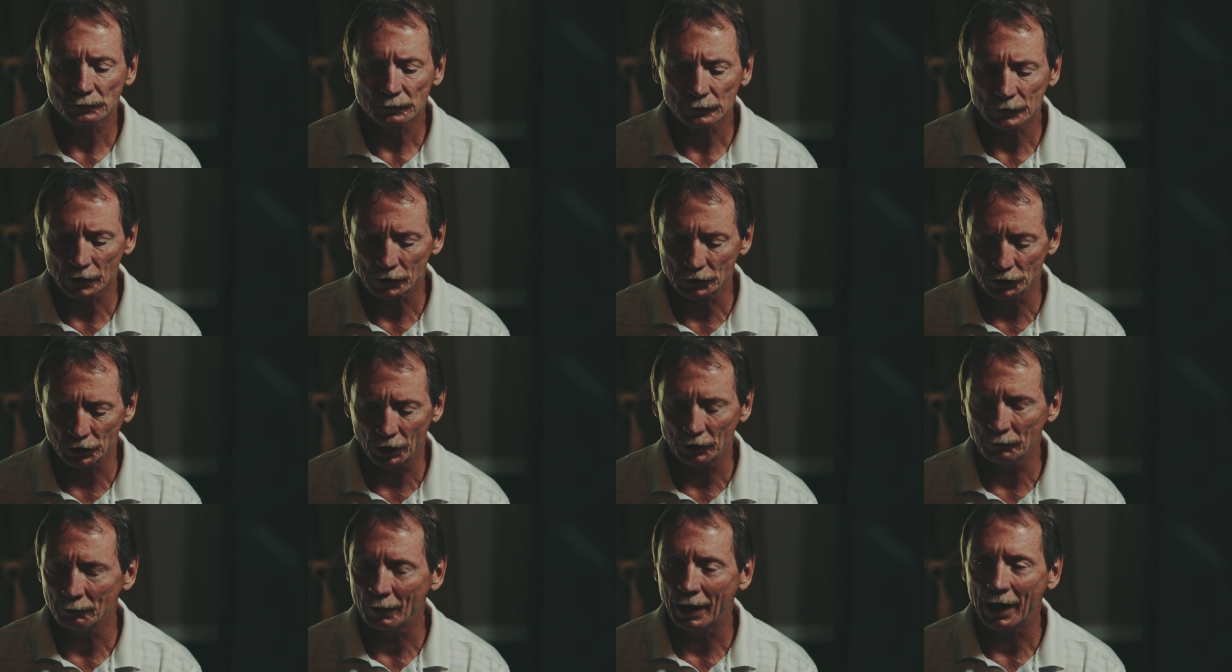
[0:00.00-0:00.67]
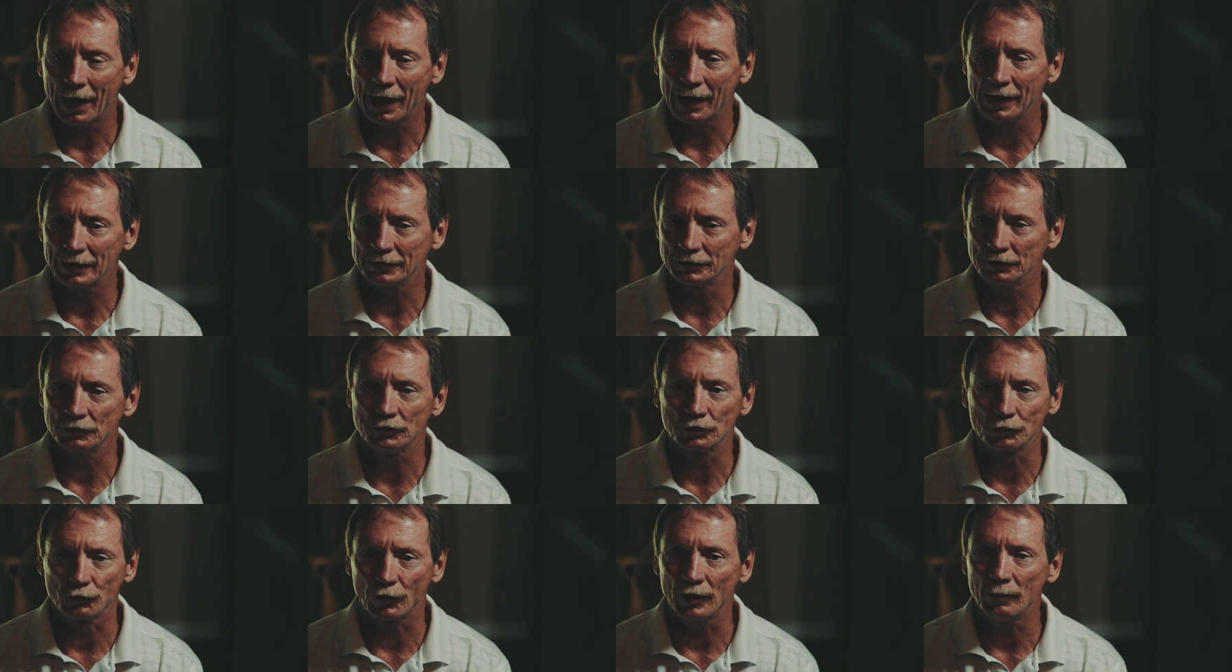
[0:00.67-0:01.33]
just shut my eyes and
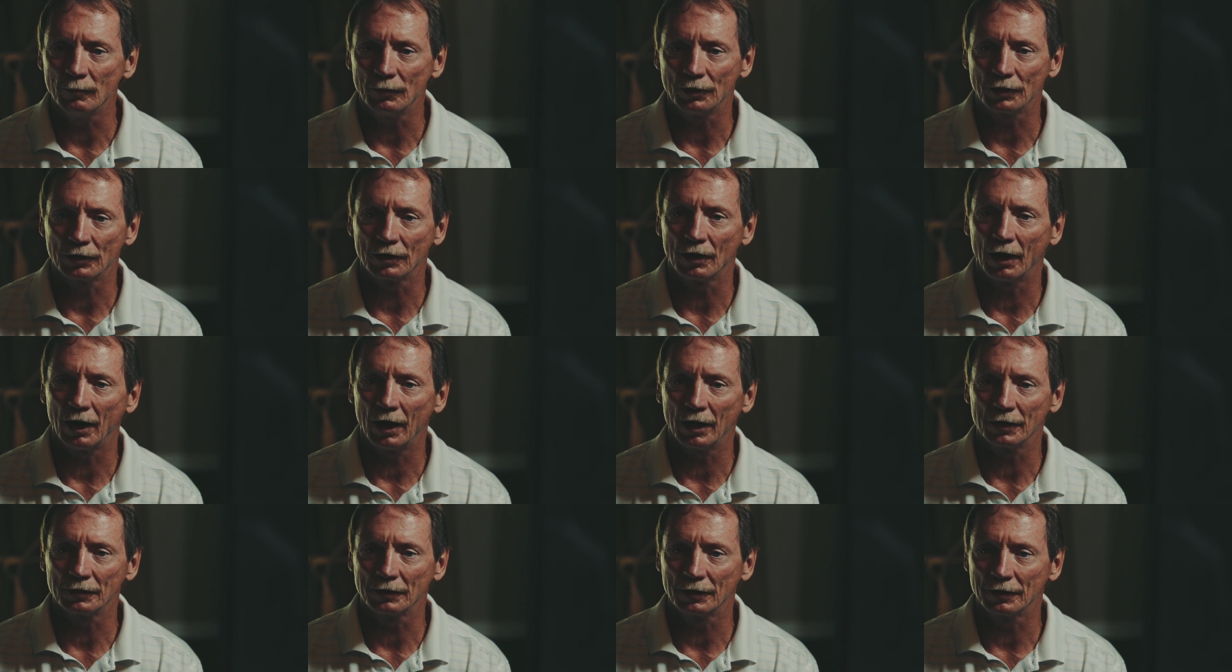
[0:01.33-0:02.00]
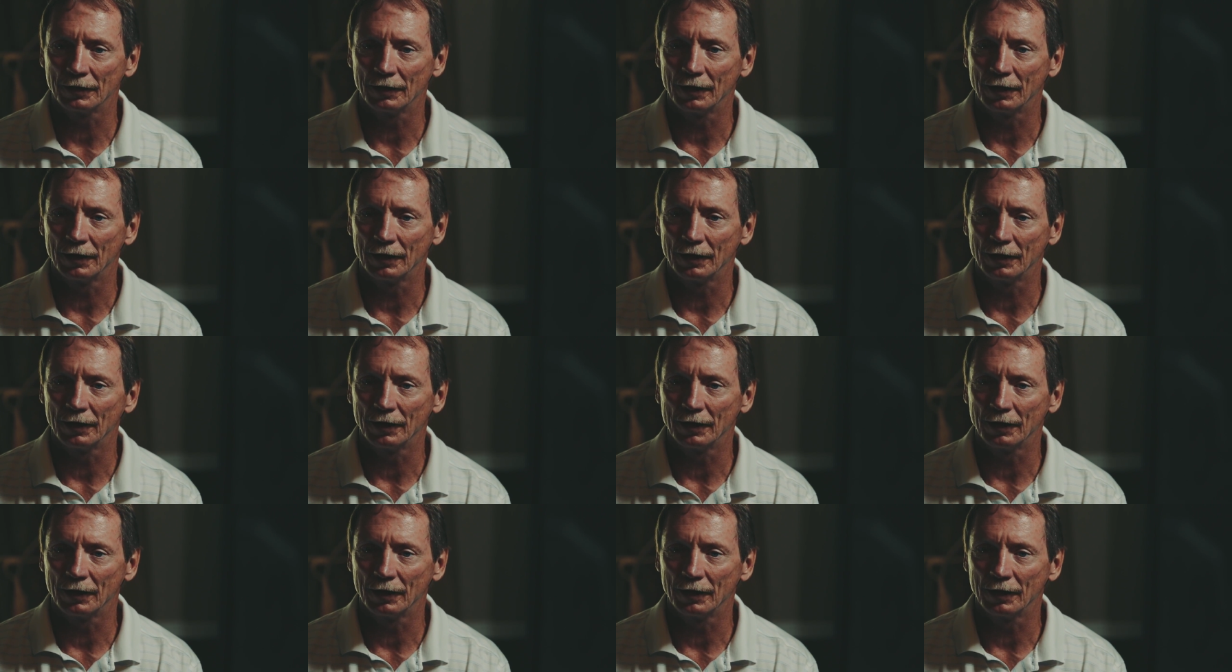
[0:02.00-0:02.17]
screaming to God.